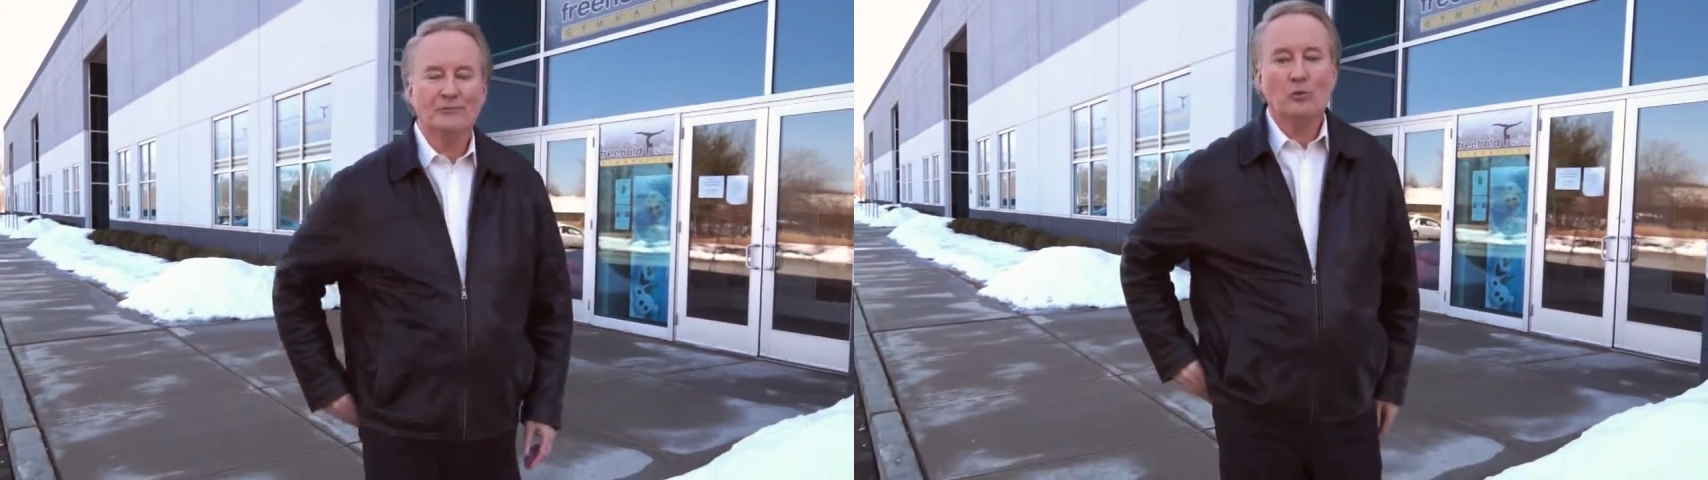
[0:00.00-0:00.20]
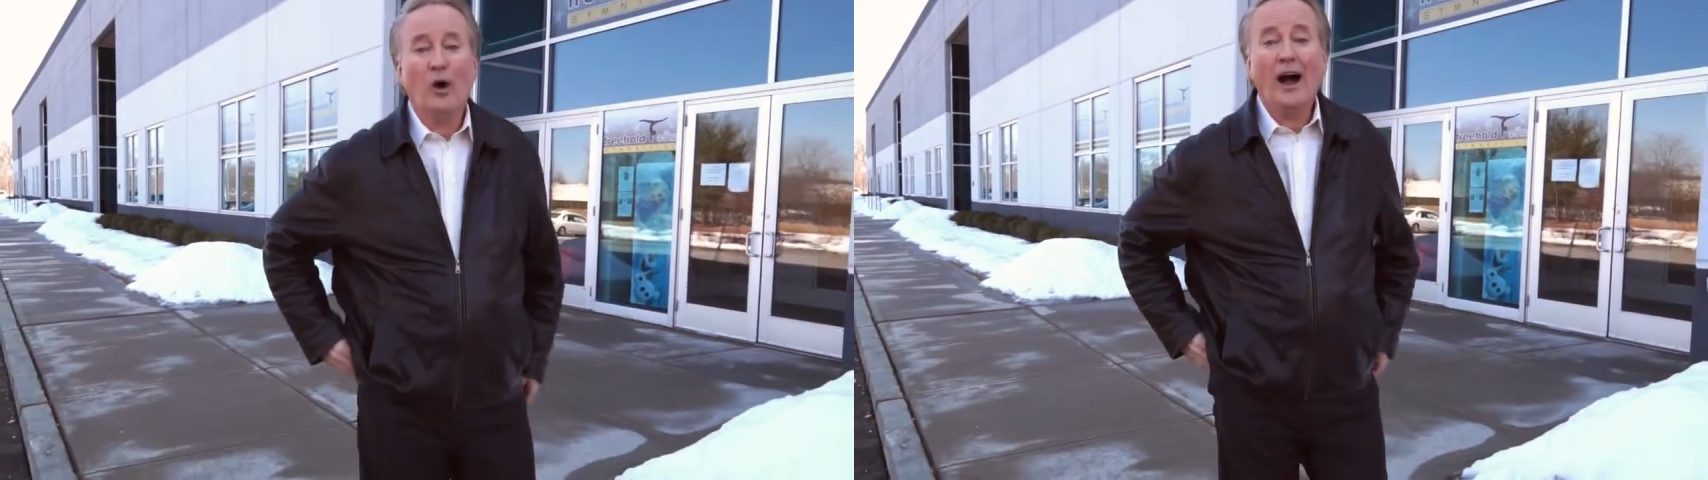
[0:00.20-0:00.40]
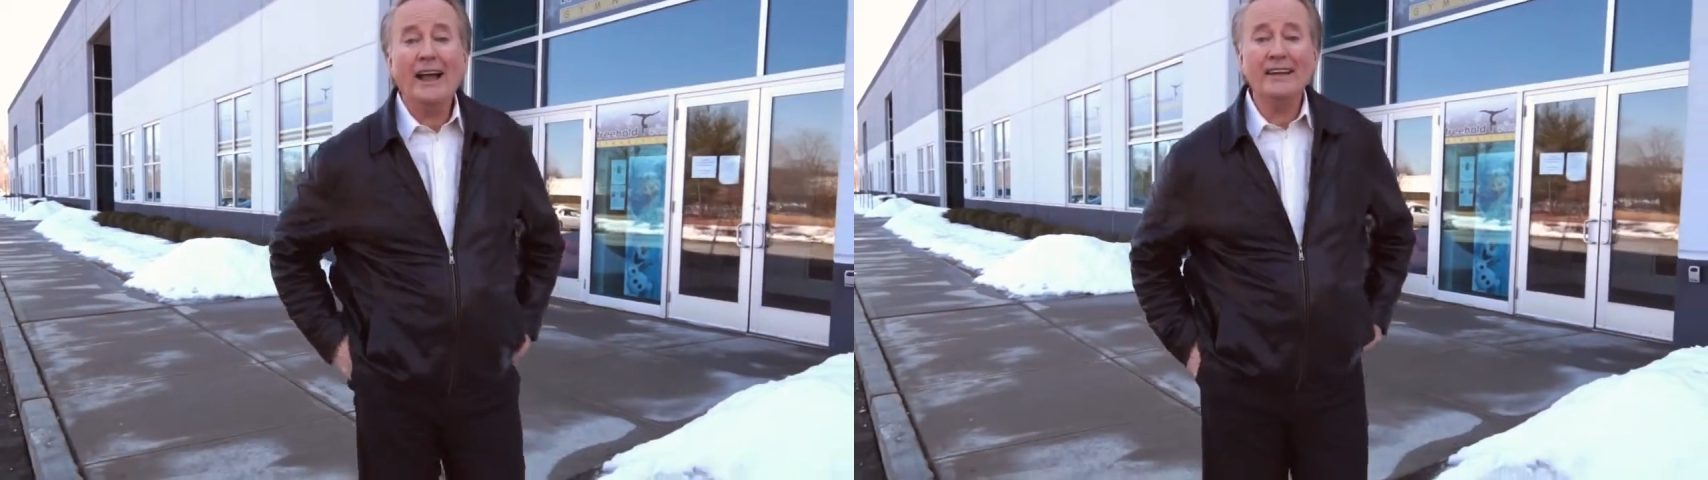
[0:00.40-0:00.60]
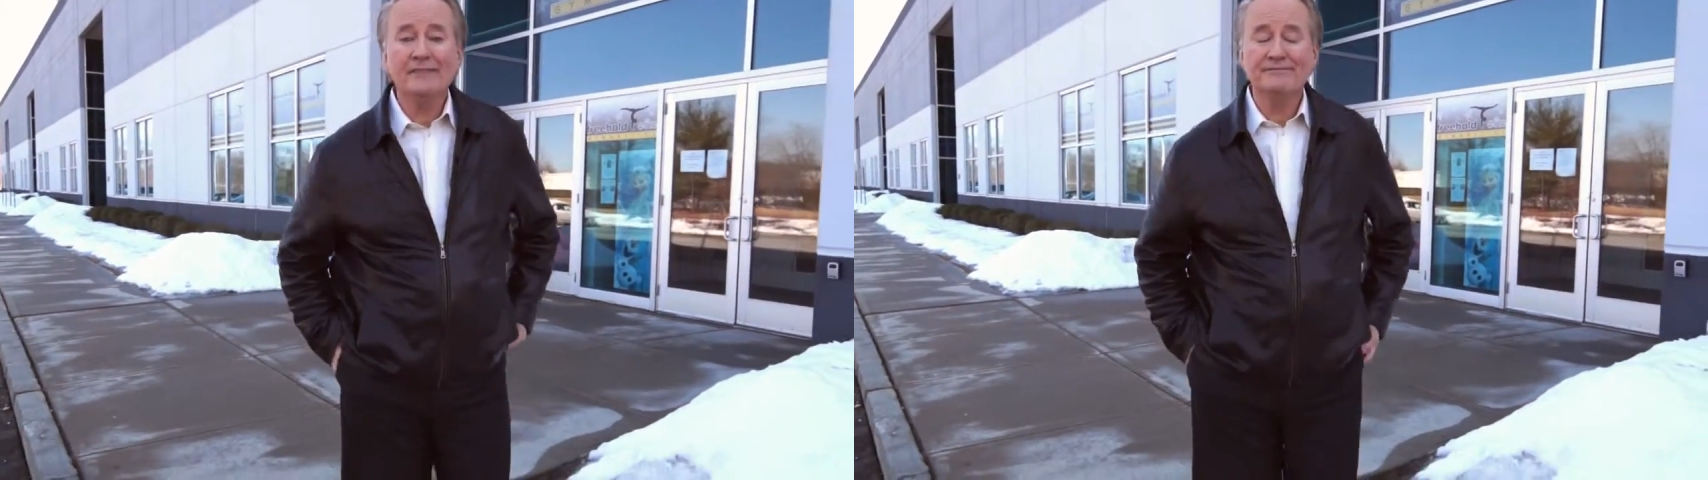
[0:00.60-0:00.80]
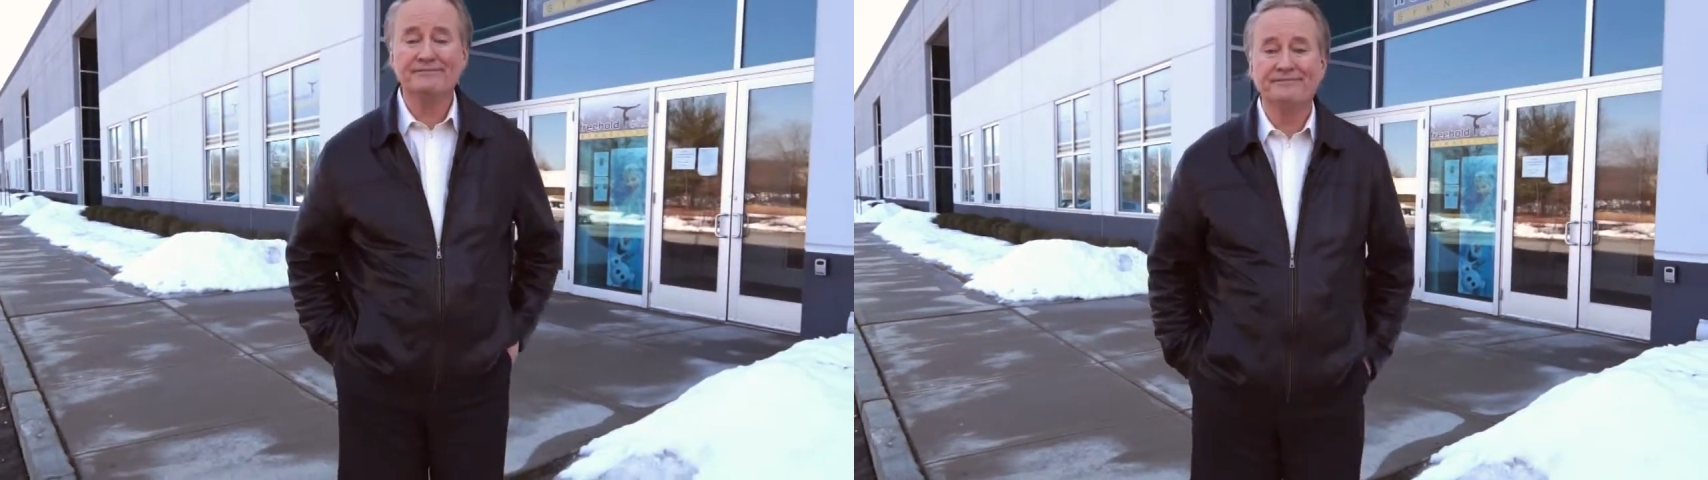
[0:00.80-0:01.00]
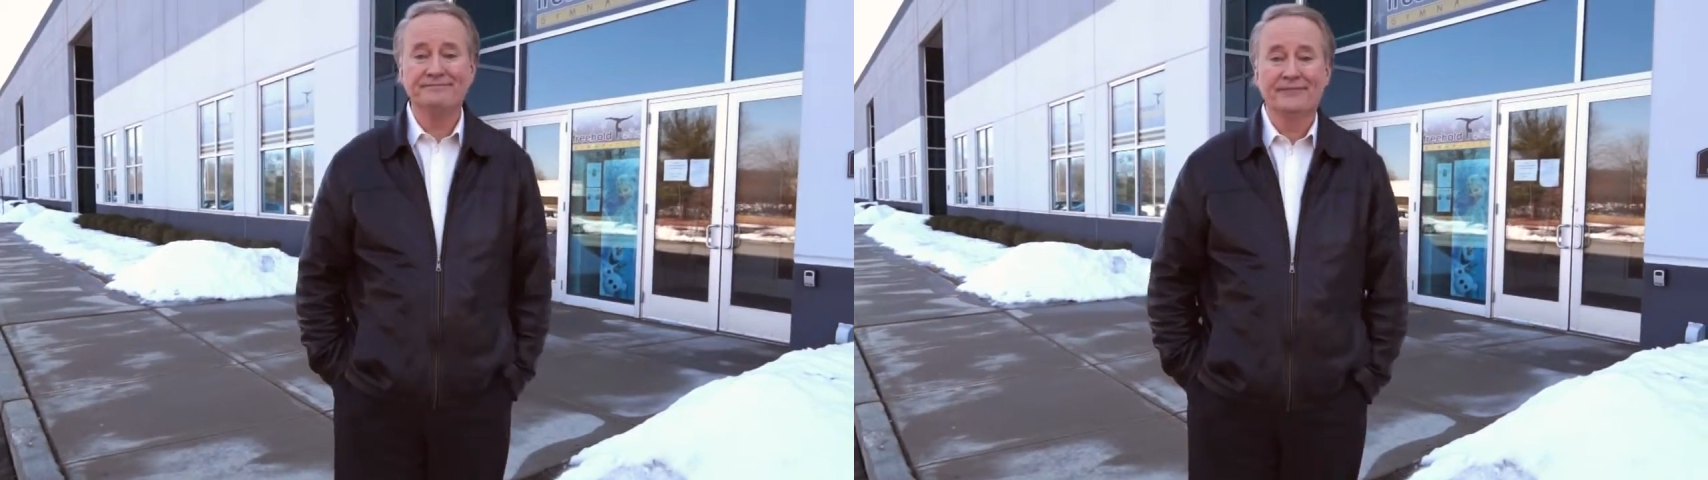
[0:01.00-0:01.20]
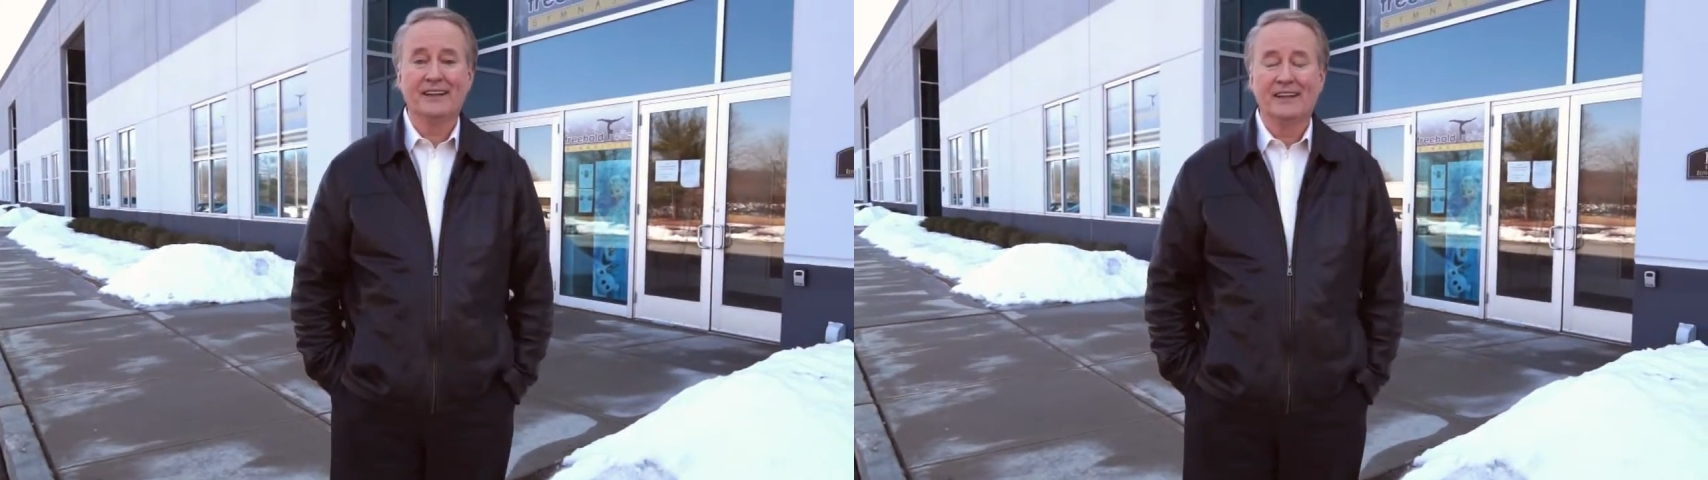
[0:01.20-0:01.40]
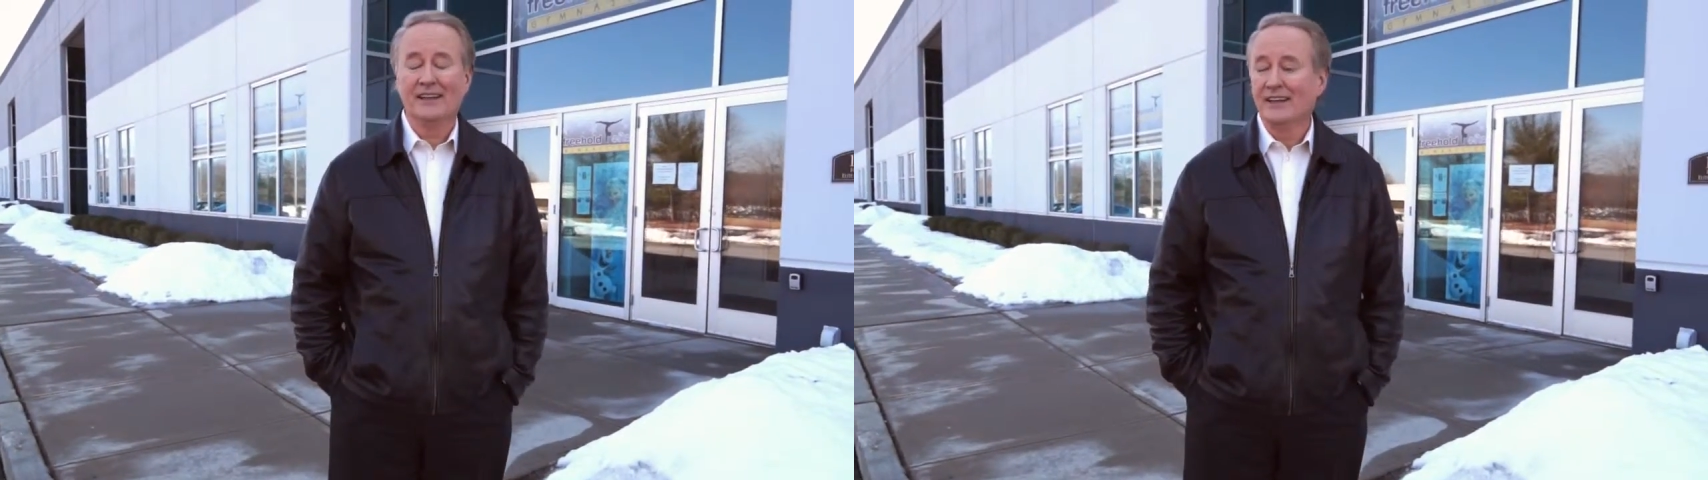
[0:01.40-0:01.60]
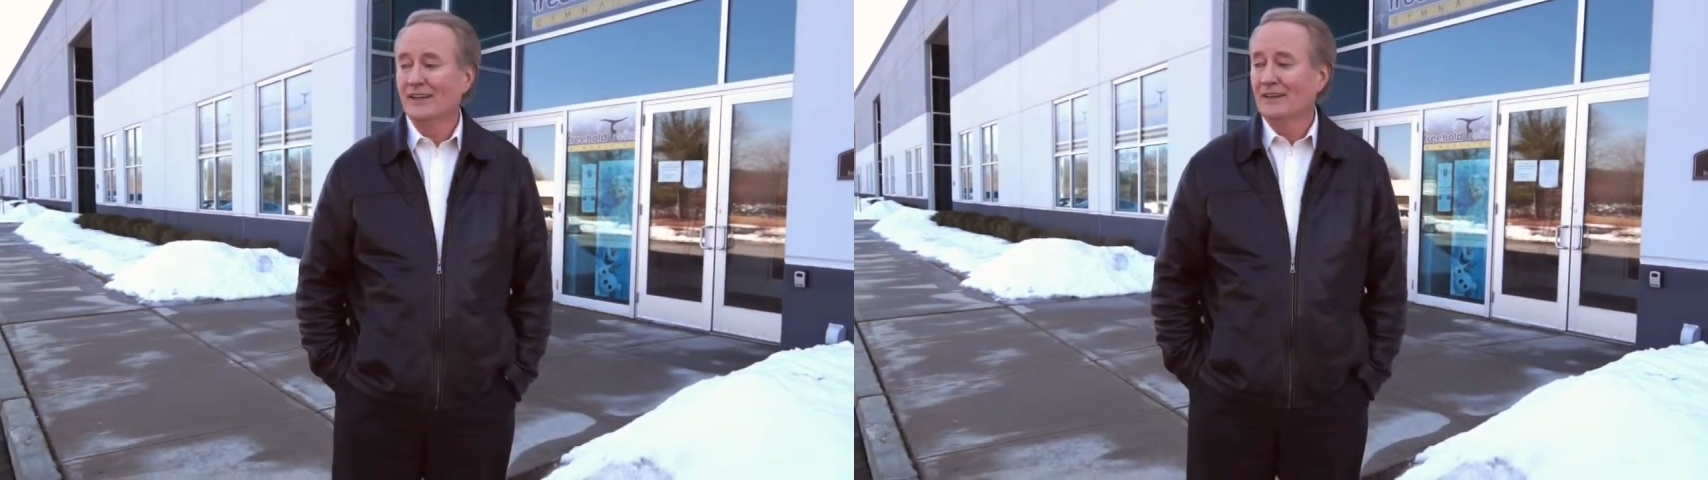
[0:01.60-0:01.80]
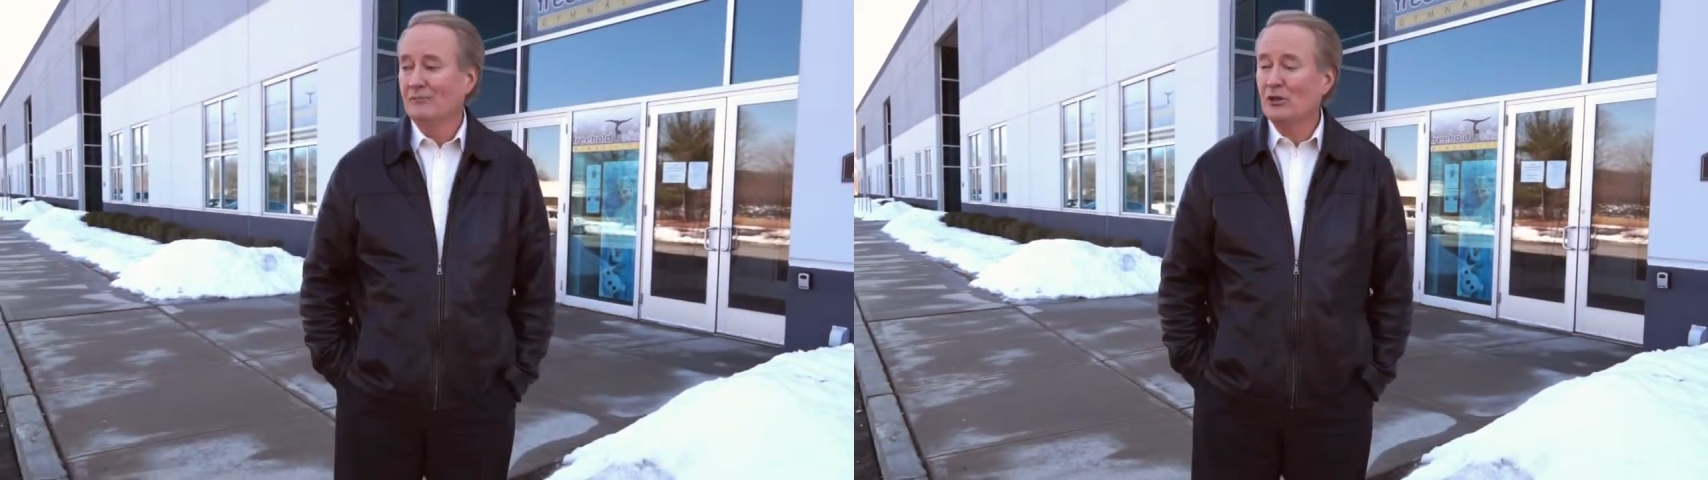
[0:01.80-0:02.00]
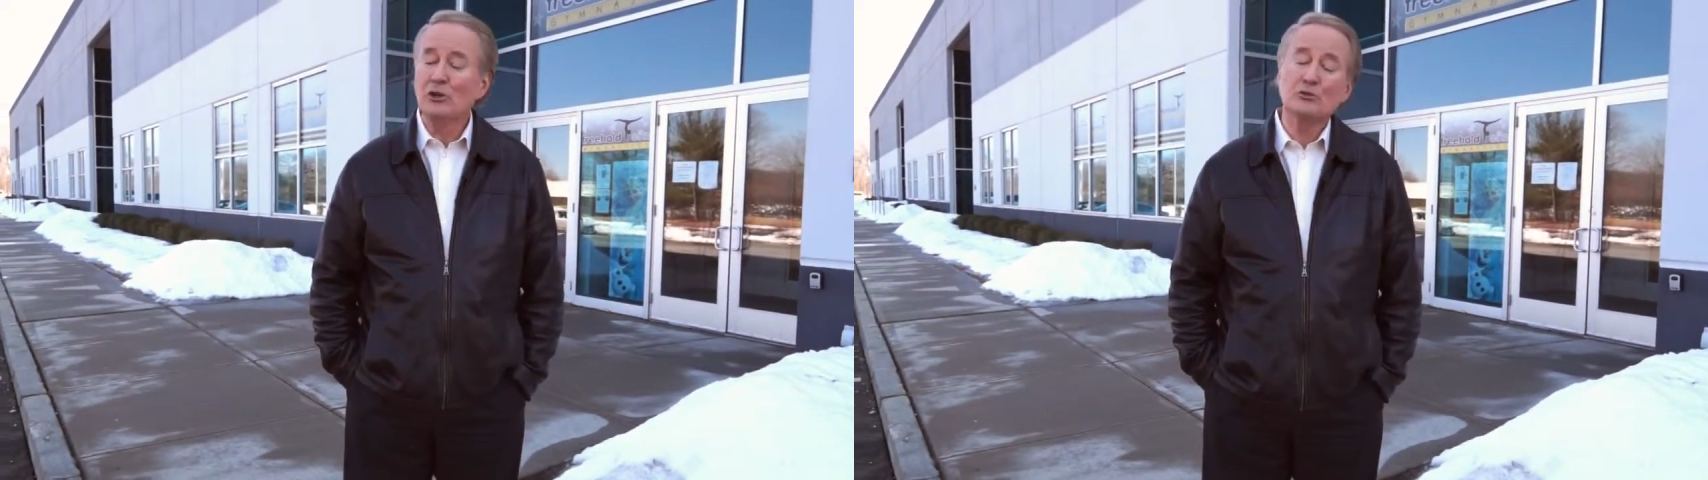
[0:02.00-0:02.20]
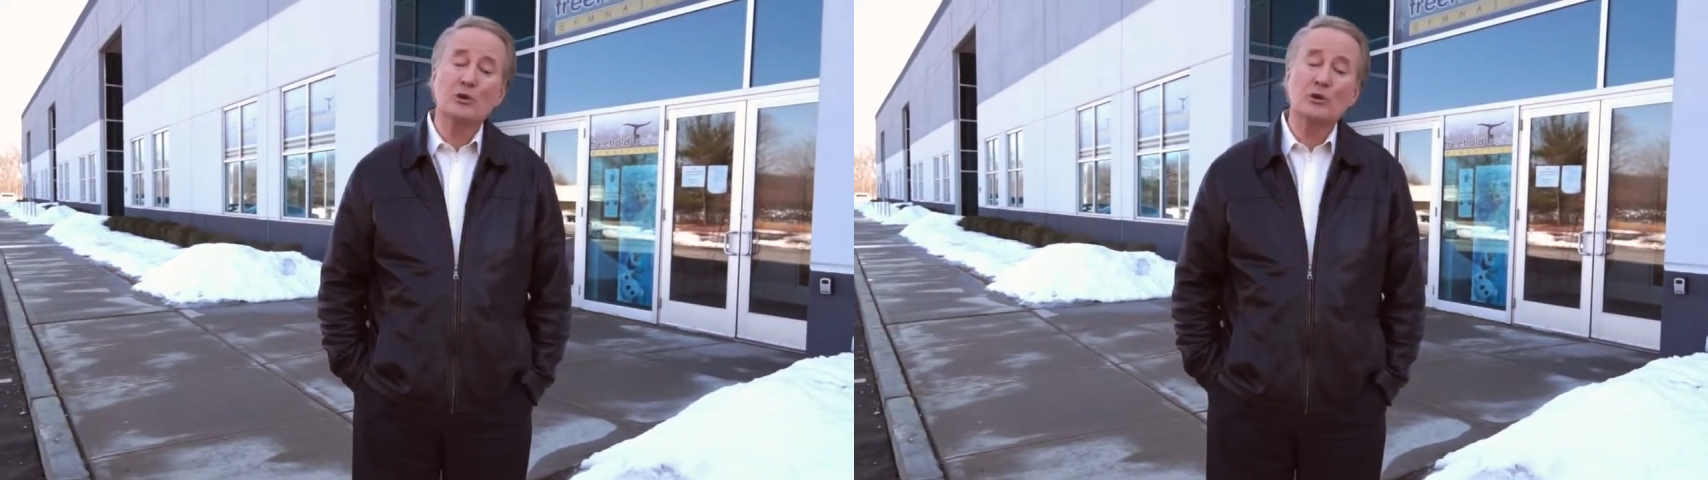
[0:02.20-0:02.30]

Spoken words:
Why? Because